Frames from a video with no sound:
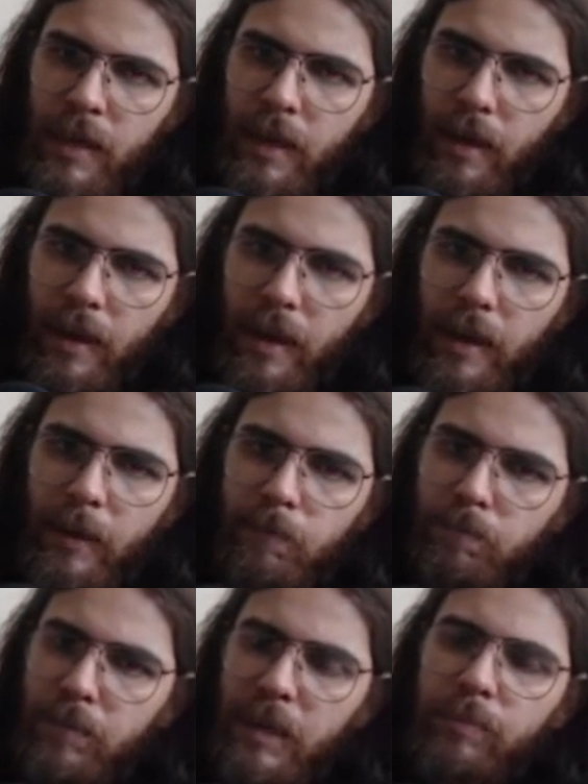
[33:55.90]
and
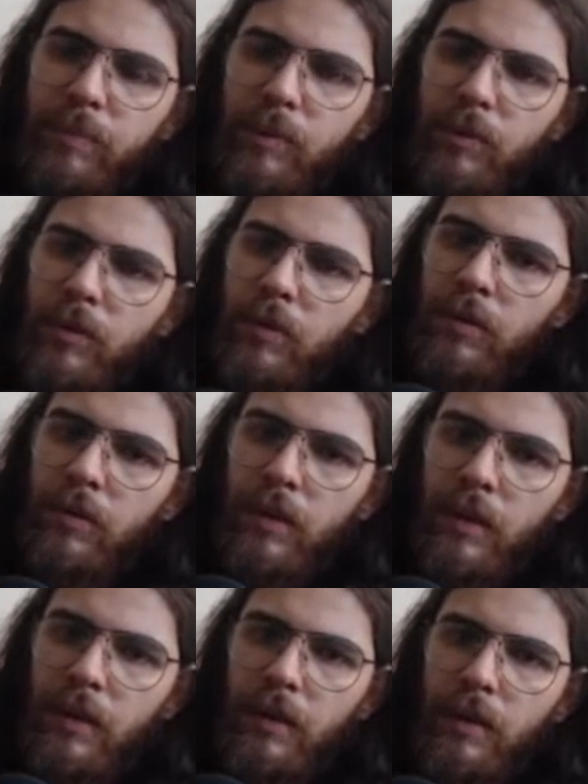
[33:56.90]
people
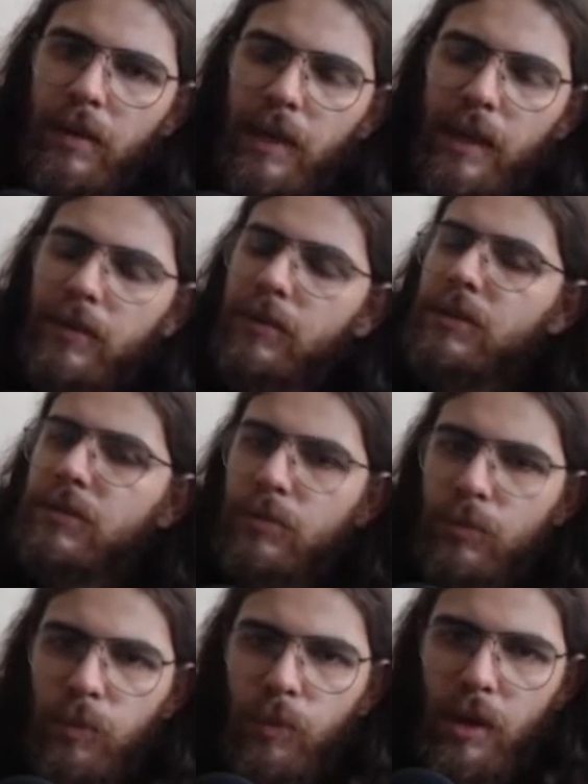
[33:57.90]
are going to
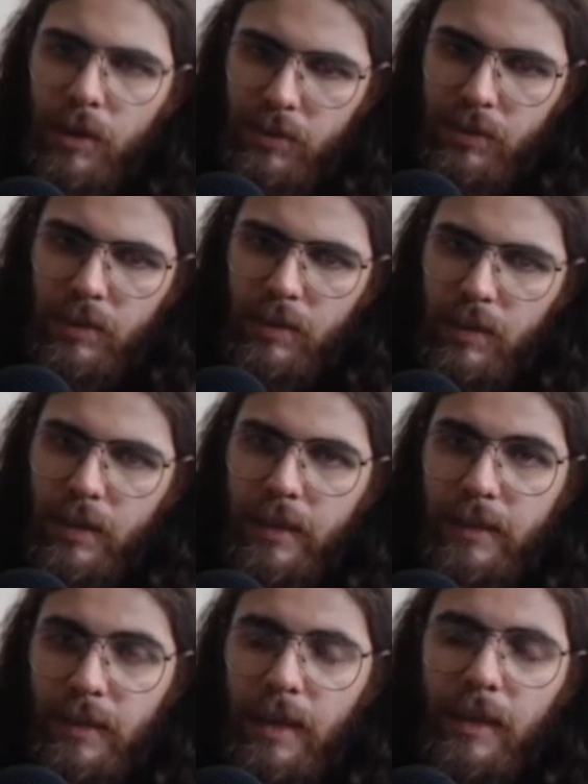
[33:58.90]
watch a lot.
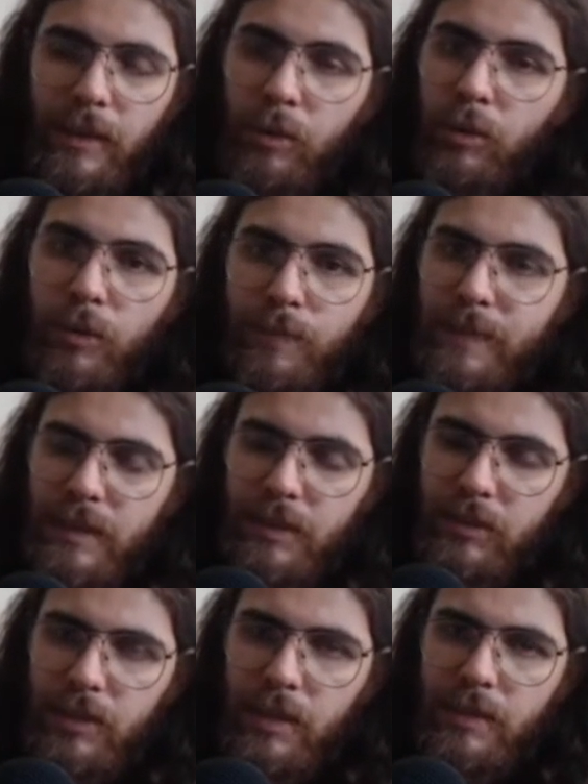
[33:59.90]
I hope it
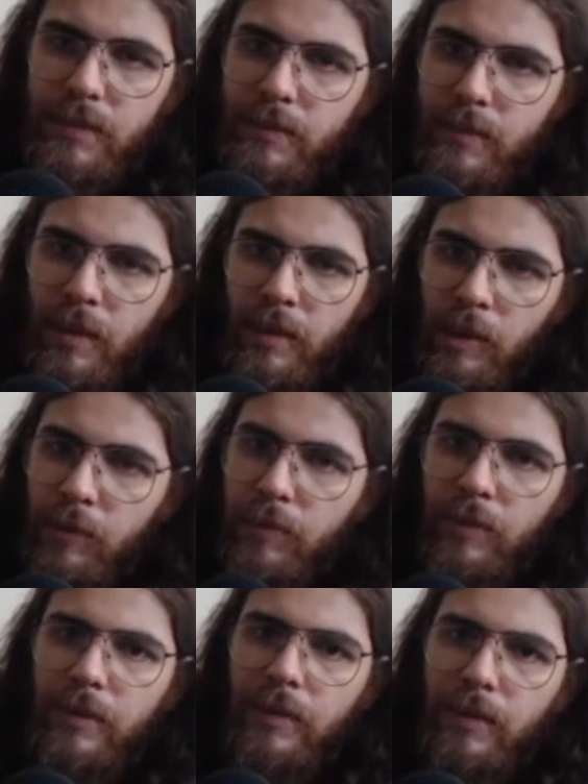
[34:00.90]
just
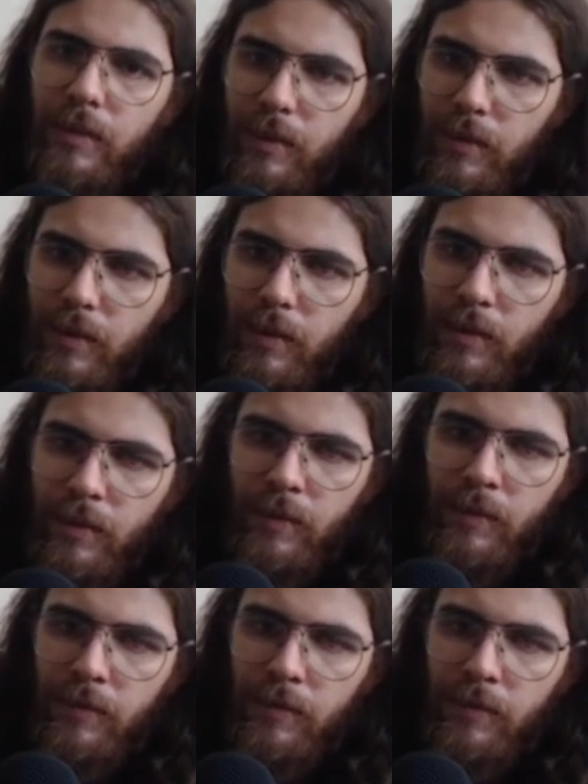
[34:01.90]
deliver of